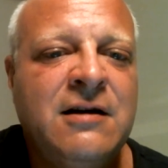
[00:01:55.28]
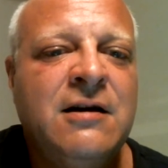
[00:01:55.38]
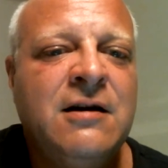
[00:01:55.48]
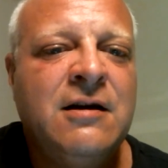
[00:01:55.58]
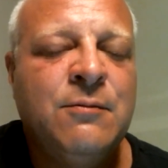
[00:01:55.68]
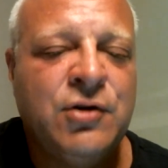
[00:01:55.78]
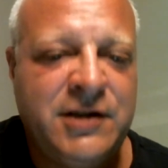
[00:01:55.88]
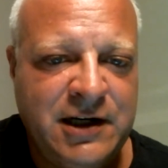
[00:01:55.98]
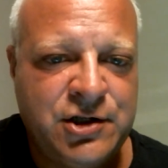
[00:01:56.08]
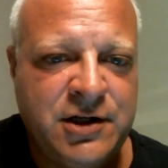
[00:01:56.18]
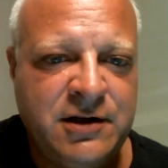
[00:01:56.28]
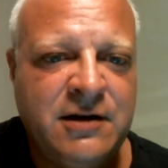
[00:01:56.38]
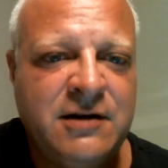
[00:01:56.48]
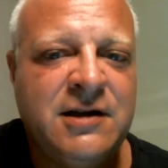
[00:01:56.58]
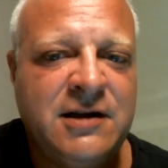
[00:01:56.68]
prediction
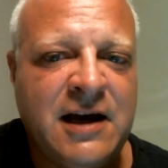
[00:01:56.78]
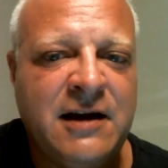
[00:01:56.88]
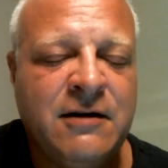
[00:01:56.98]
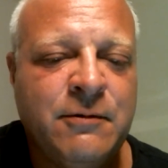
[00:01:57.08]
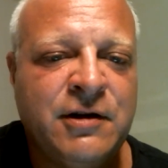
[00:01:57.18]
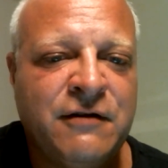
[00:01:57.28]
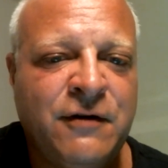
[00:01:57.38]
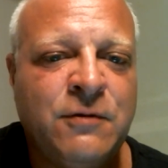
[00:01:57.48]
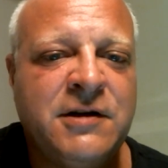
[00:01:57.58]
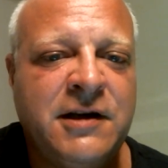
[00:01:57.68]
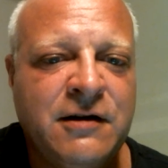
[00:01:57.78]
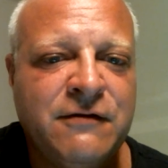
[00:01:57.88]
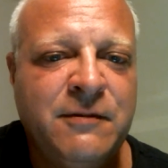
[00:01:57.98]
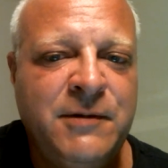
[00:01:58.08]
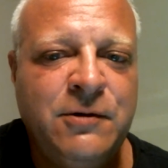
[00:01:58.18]
today. We look forward to hearing
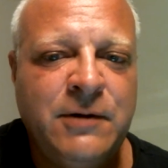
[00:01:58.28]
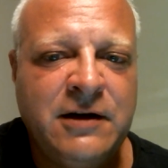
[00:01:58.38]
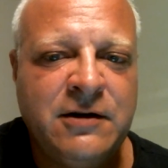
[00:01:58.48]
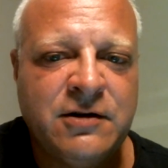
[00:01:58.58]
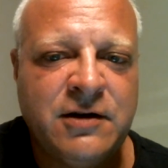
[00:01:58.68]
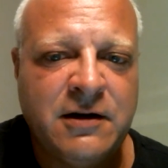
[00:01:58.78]
from you, and good luck.